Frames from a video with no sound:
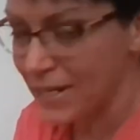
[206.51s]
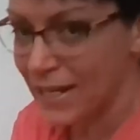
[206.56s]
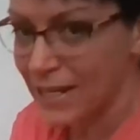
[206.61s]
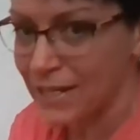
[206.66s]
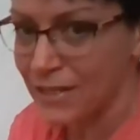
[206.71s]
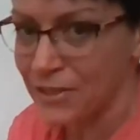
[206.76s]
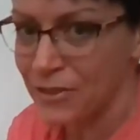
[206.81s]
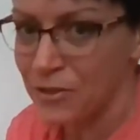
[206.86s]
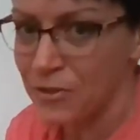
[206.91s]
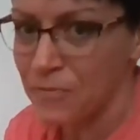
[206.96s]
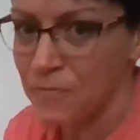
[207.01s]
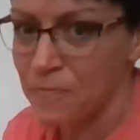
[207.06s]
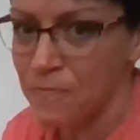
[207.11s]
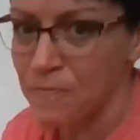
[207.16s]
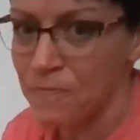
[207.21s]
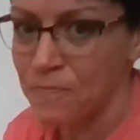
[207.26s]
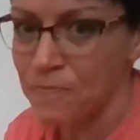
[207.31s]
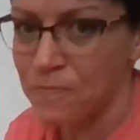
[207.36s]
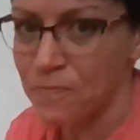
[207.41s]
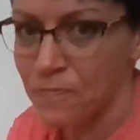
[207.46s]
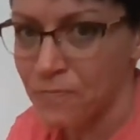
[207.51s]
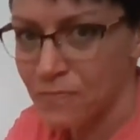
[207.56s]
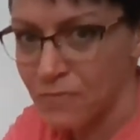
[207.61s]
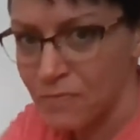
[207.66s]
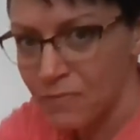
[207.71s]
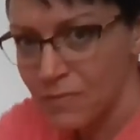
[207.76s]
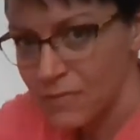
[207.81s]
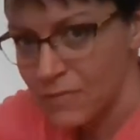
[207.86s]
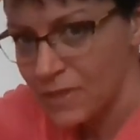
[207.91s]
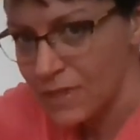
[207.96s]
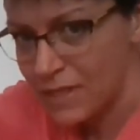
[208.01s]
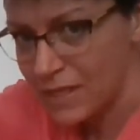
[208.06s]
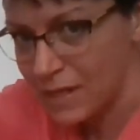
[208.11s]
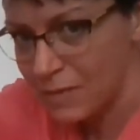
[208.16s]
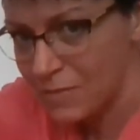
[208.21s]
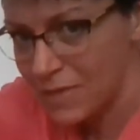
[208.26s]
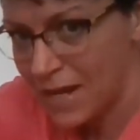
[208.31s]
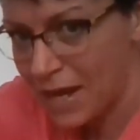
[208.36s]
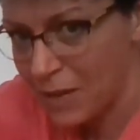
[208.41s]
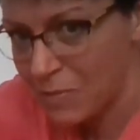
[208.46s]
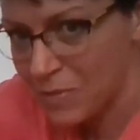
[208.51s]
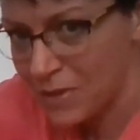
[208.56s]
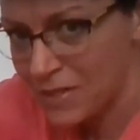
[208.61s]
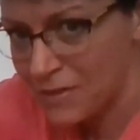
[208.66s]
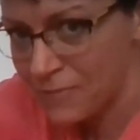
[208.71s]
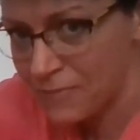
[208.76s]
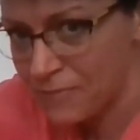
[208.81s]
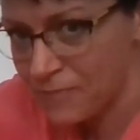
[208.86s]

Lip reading: ankle, and I'm tapping.